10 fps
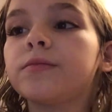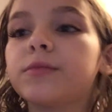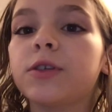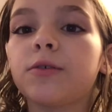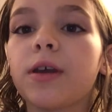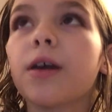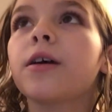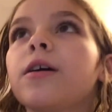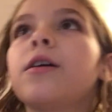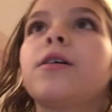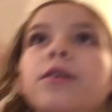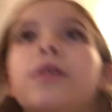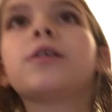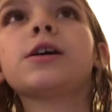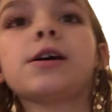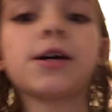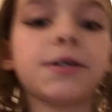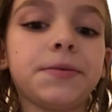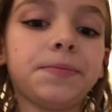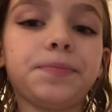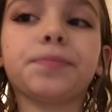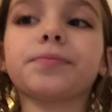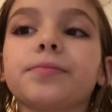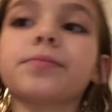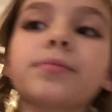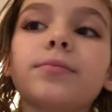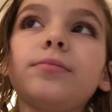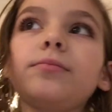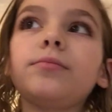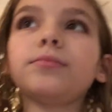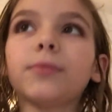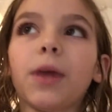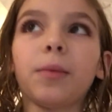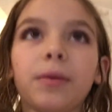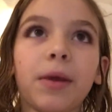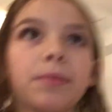So yeah. I'm in my